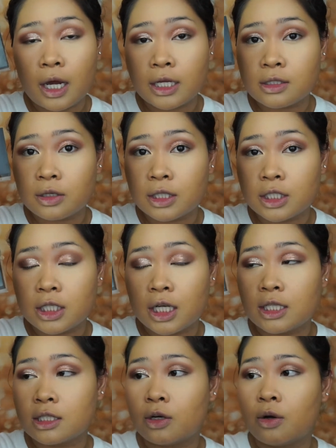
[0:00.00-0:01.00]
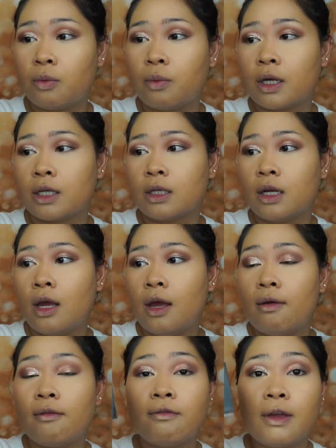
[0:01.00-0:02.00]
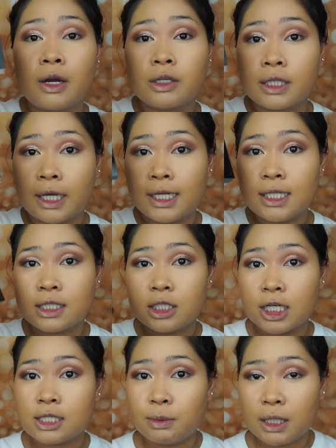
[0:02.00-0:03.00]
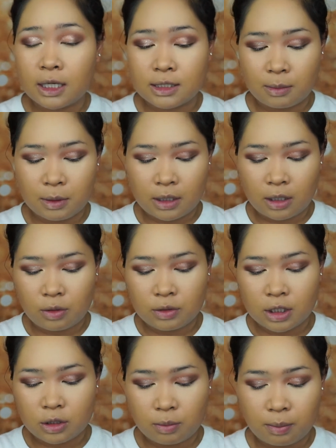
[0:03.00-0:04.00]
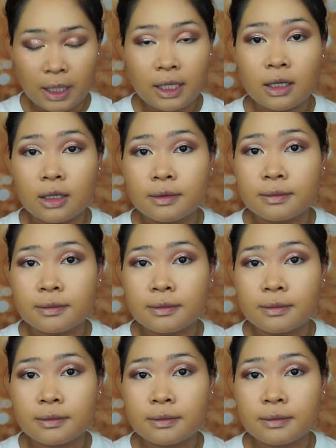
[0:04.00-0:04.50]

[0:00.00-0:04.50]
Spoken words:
I took the shade 01 Fair Light just because I'm gonna use it to bake.